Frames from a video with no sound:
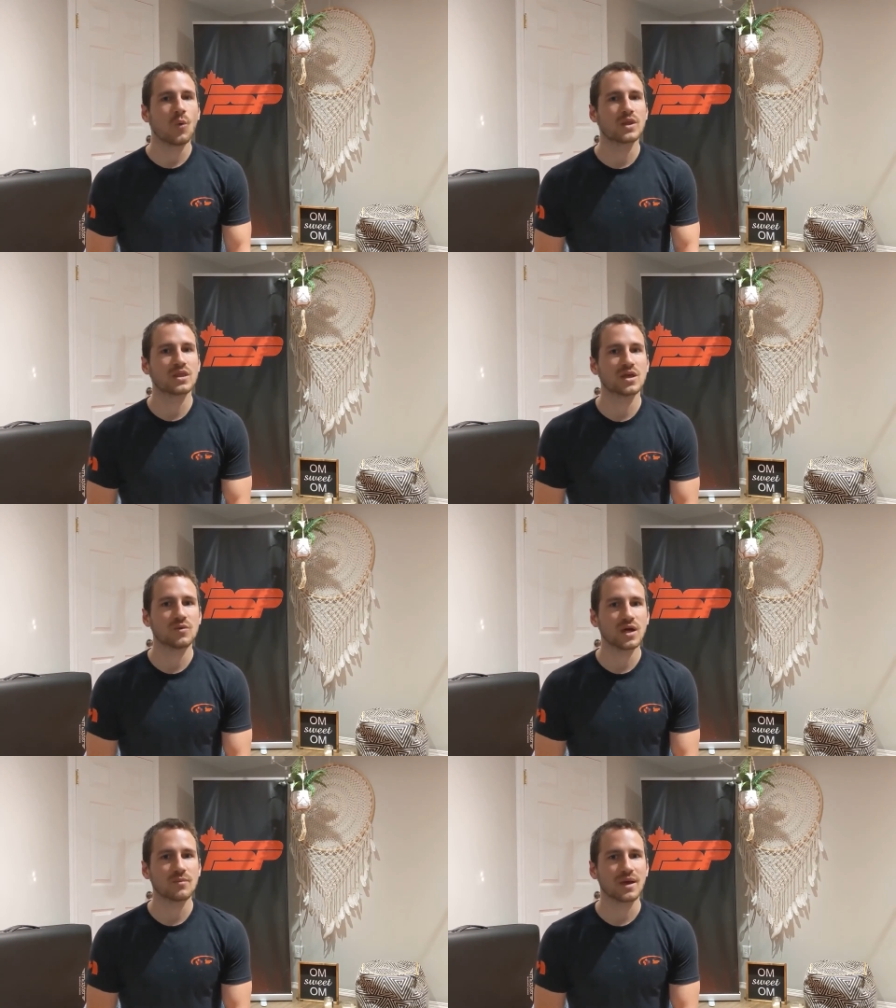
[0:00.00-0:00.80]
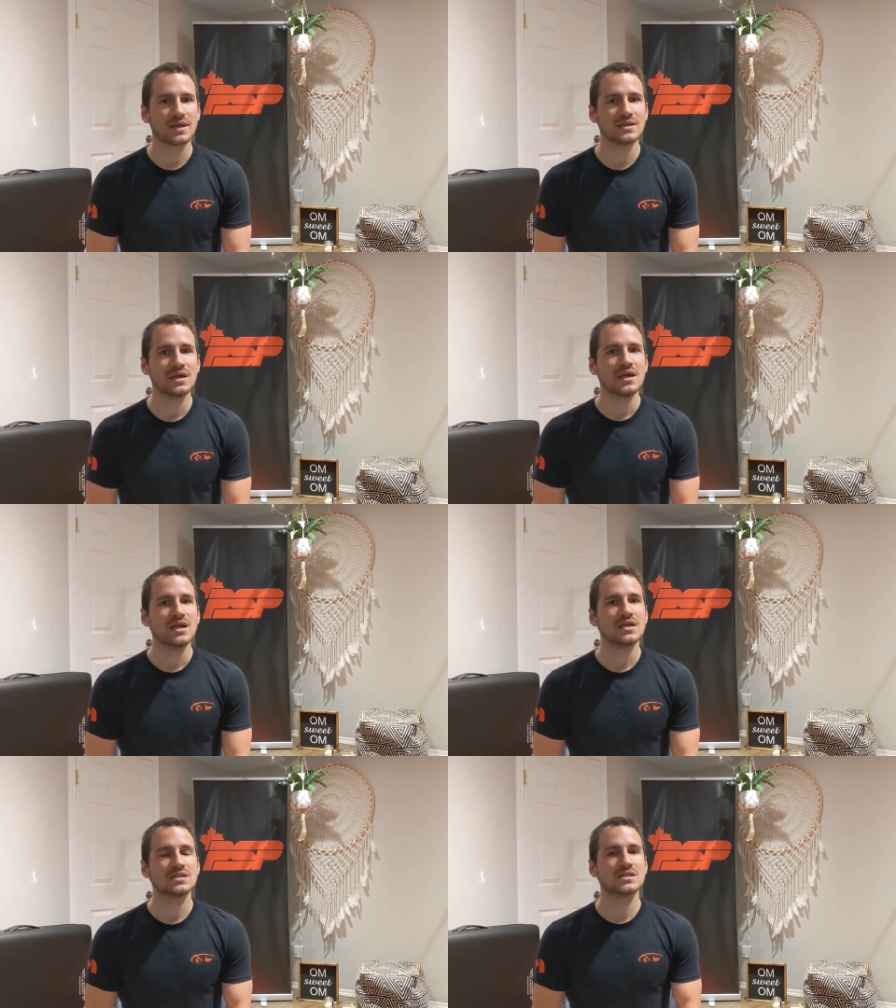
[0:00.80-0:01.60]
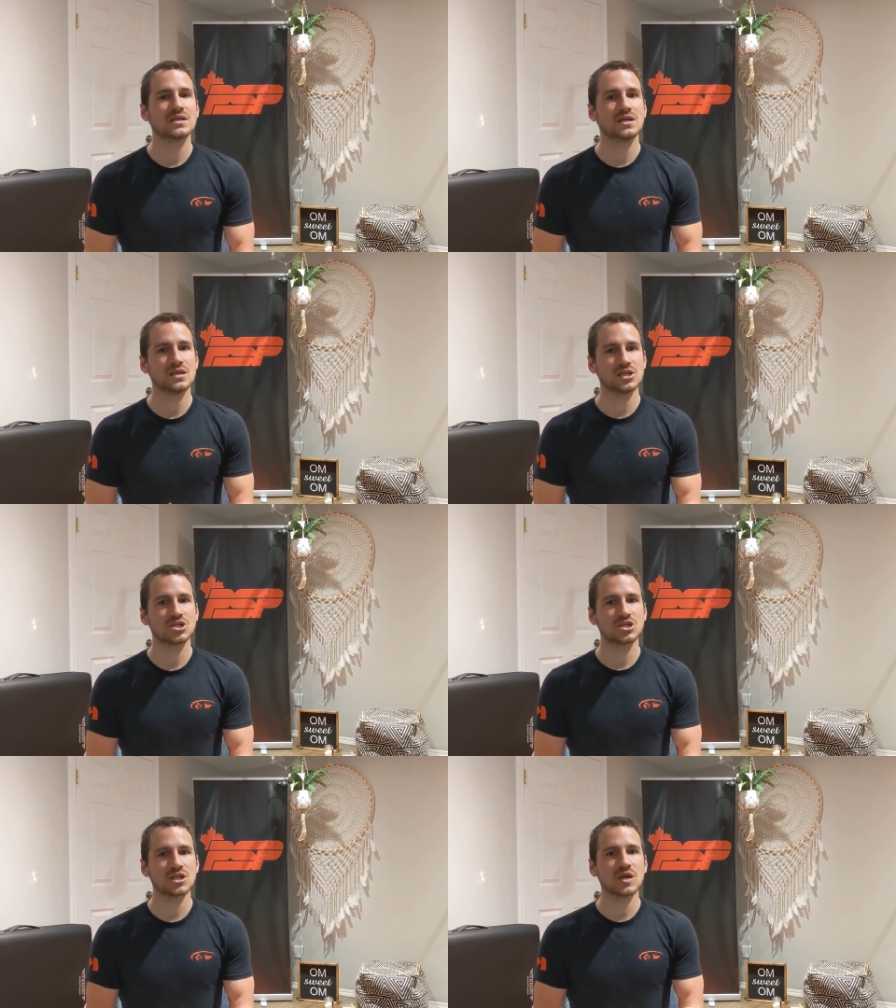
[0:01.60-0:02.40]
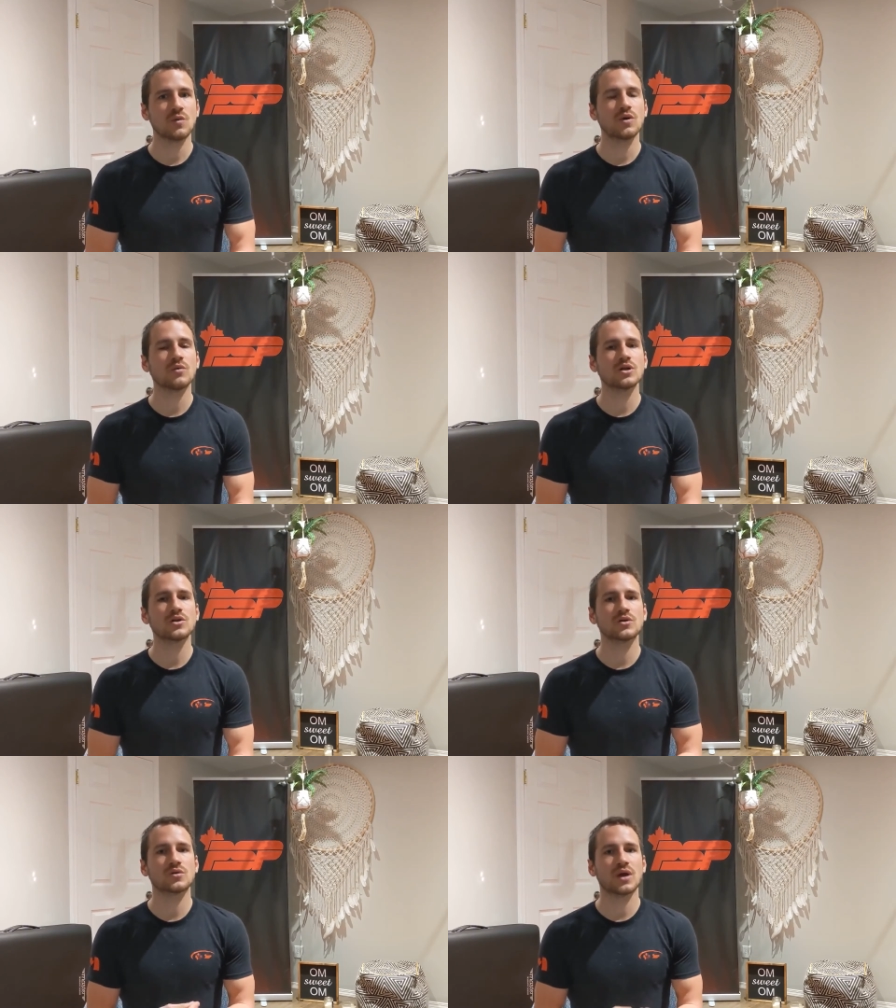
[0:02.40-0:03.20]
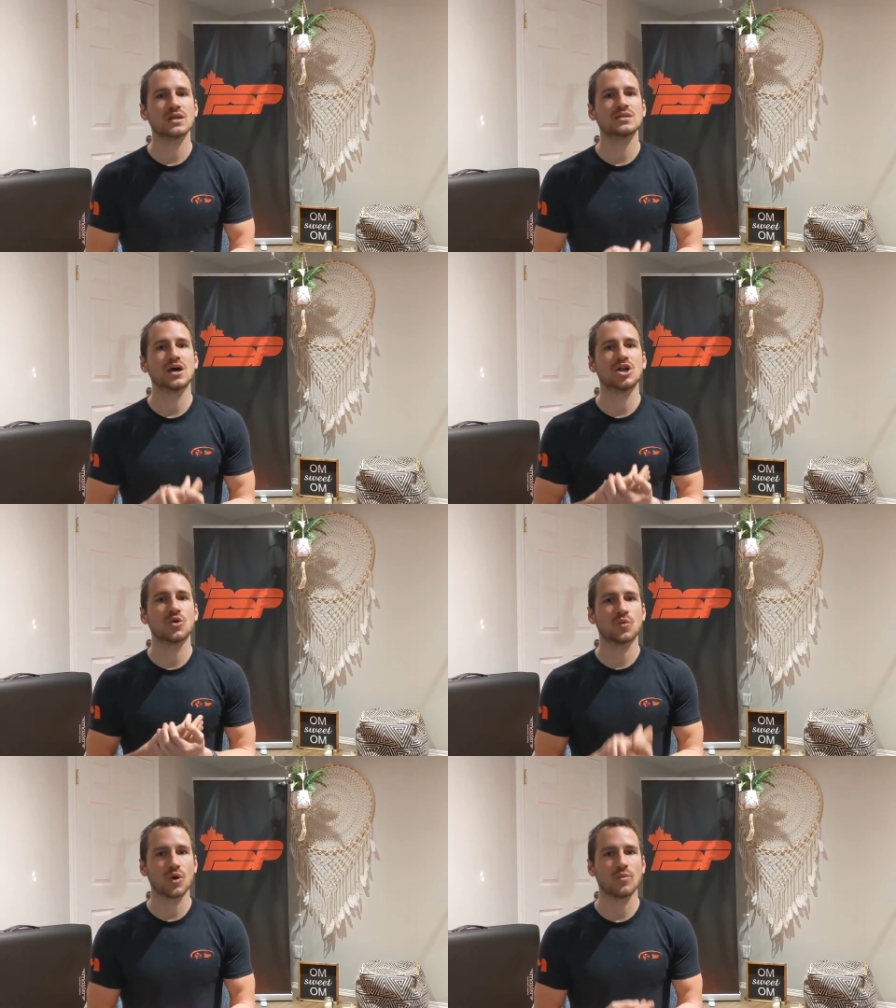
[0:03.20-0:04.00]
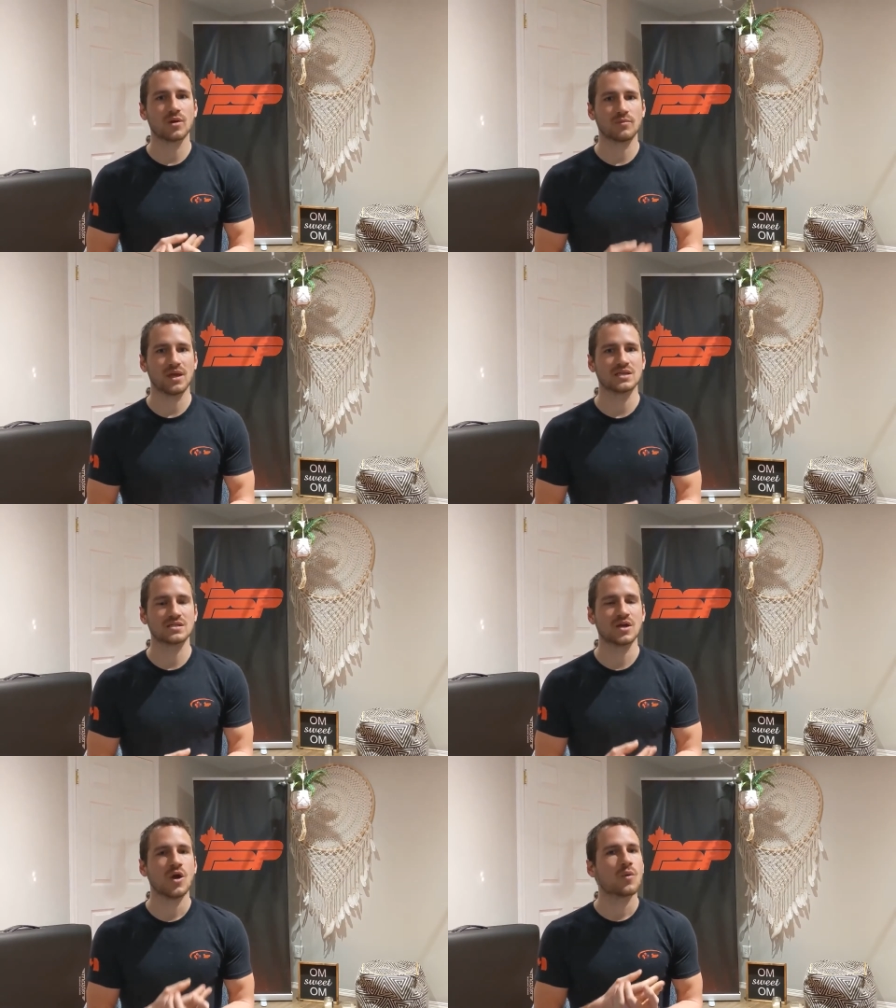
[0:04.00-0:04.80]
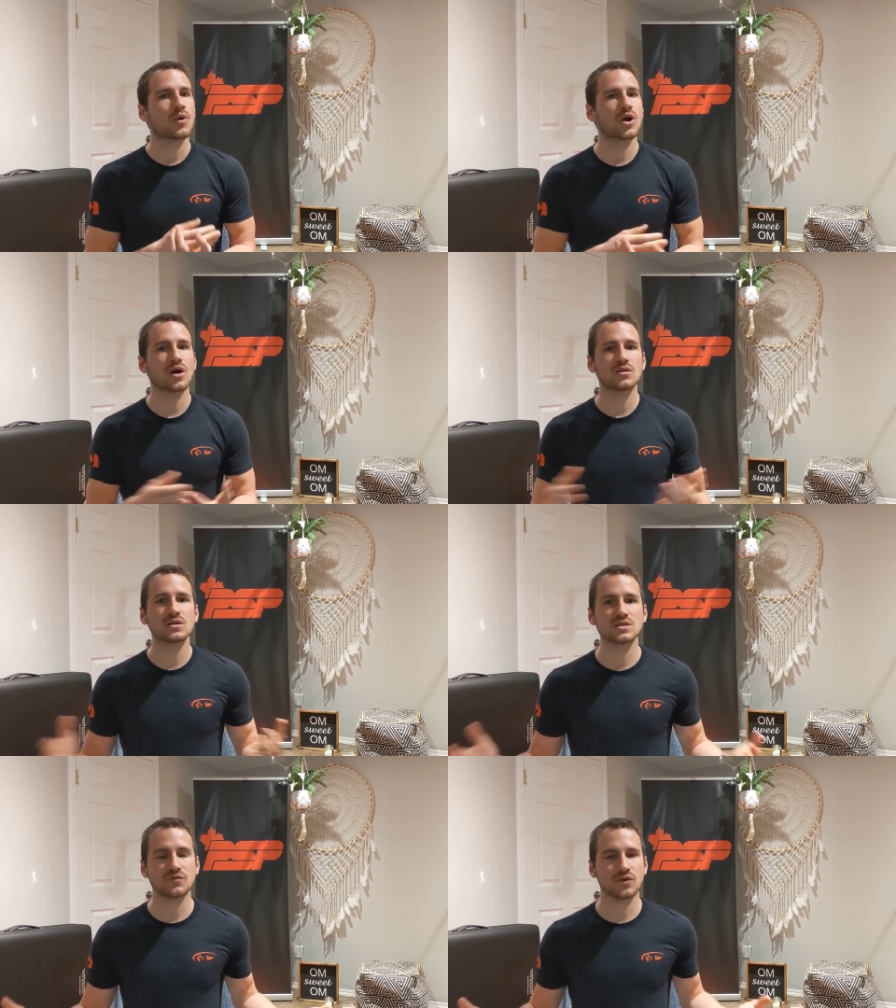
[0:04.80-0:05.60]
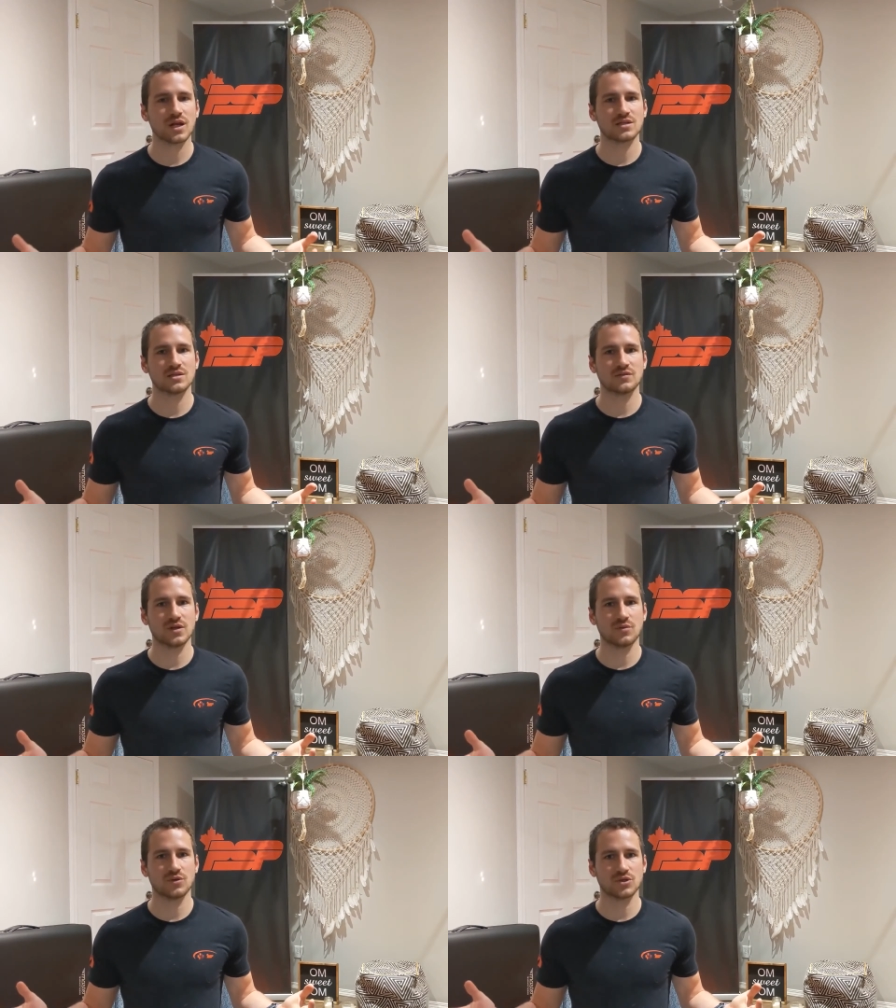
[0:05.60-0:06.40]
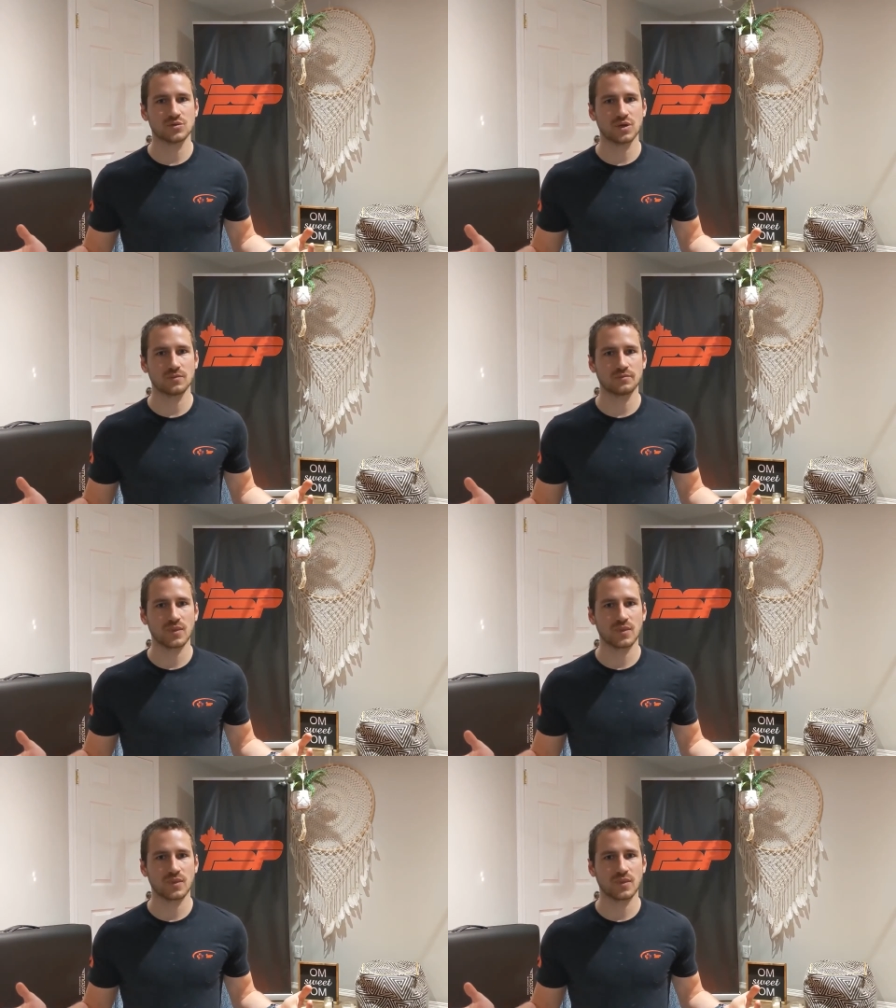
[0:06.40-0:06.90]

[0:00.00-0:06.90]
What they recommend is initially we want to create an aerobic base regardless of what activity we're doing.